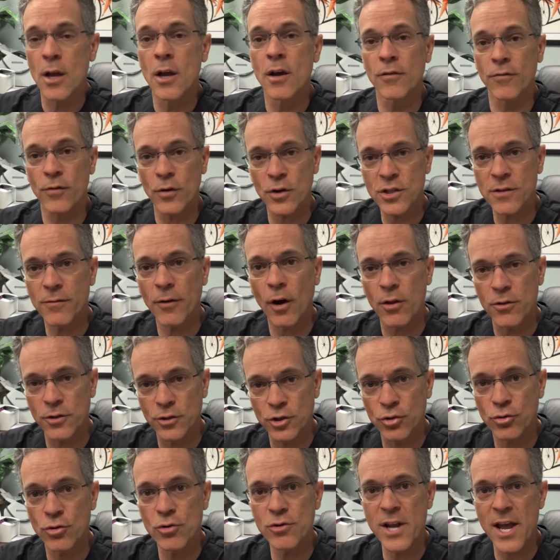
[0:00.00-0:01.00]
First of all, the
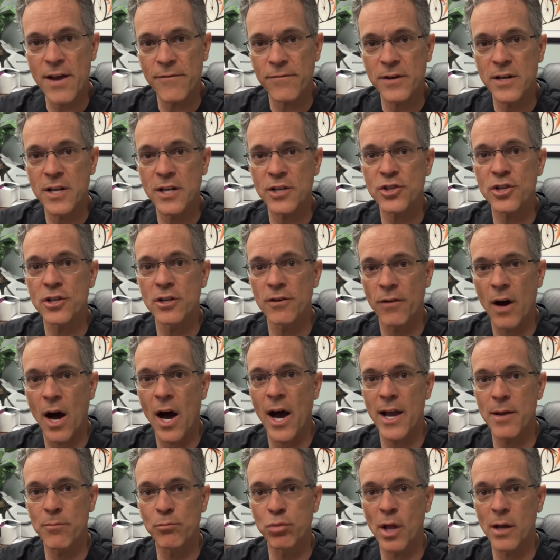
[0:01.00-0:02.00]
true definition of
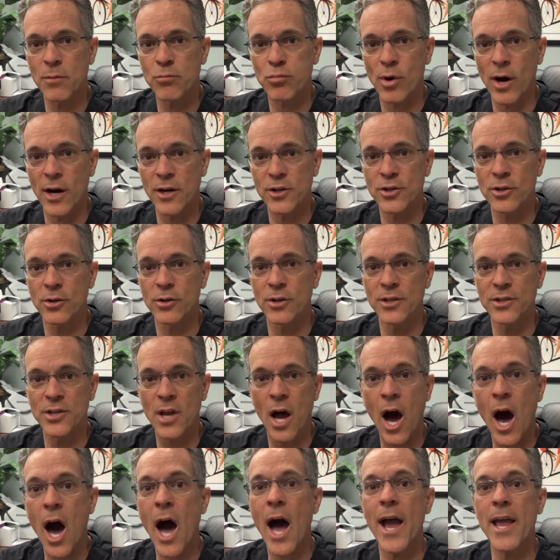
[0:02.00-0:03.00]
high blood pressure is
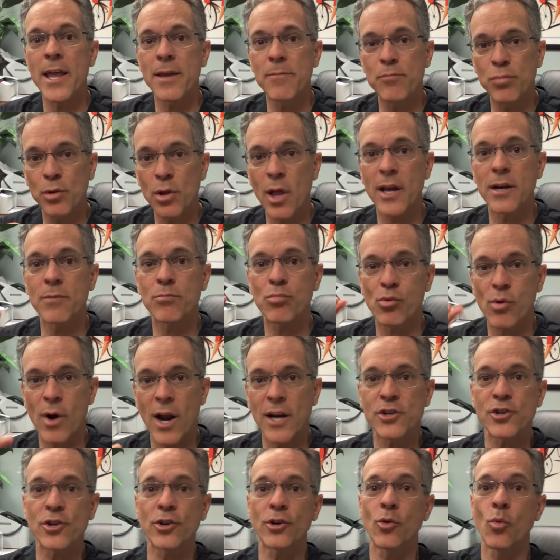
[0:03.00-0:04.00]
high blood
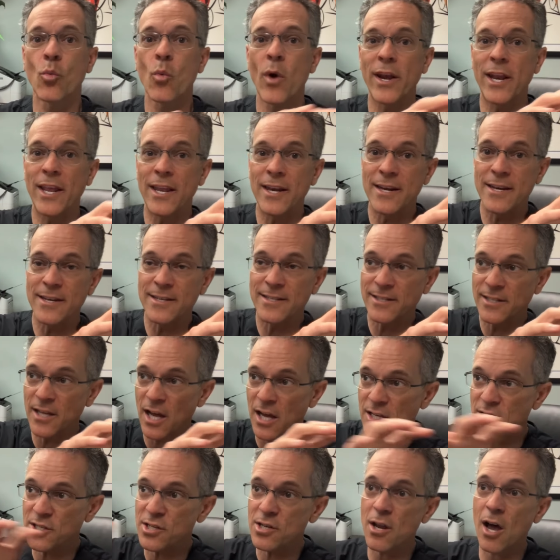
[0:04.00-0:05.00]
pressure when it
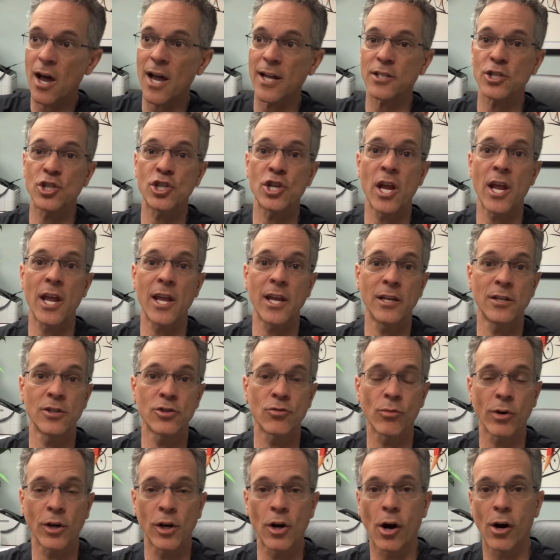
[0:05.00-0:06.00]
does not change,
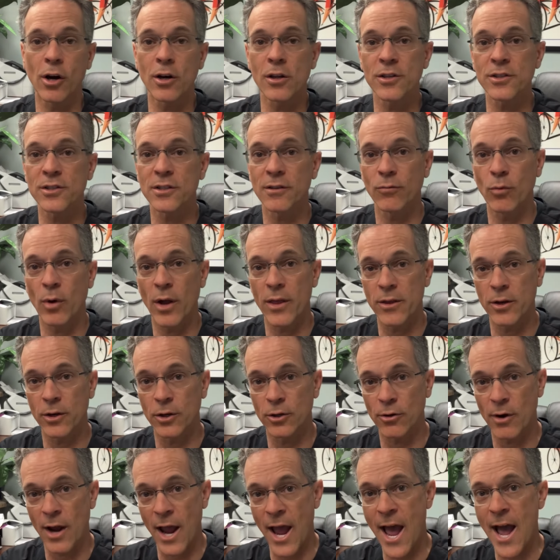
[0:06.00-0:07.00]
regardless of whether
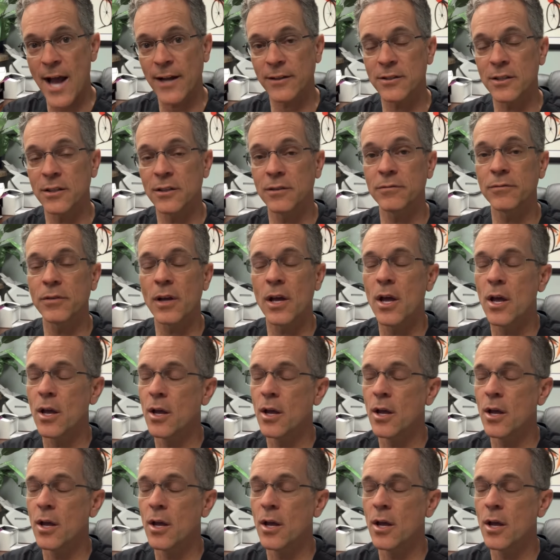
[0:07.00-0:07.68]
you're active,